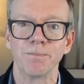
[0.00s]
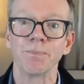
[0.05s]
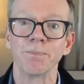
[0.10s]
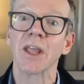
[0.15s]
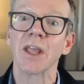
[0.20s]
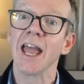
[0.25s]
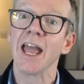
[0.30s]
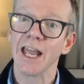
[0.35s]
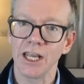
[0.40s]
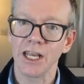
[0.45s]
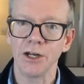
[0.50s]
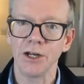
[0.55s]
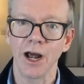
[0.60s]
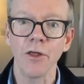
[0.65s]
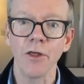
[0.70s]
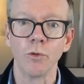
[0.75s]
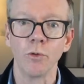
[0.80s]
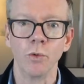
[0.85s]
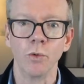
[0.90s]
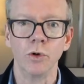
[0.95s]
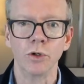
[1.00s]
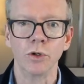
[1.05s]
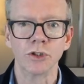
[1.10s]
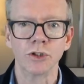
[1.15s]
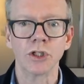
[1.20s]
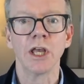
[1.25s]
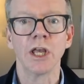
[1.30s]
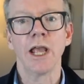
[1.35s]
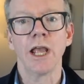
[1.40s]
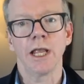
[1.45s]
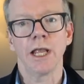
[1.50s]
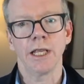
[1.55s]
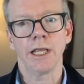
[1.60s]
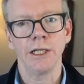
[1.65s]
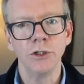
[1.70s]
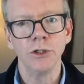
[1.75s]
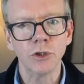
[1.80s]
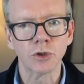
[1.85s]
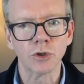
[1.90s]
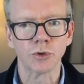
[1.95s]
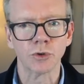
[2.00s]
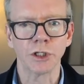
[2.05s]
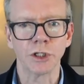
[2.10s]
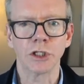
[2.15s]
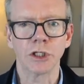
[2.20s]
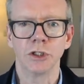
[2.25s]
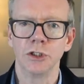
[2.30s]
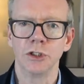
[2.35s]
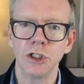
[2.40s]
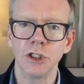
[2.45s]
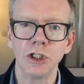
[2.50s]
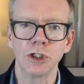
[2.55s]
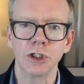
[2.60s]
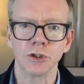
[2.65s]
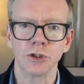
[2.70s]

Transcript: In other words, industry conditions